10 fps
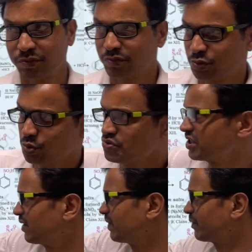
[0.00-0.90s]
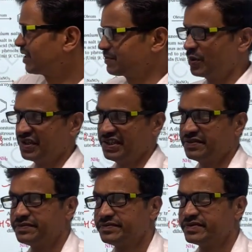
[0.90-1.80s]
the two sulfur was
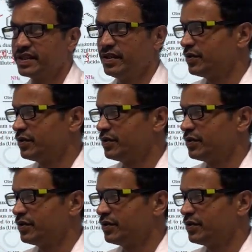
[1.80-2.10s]
bonded.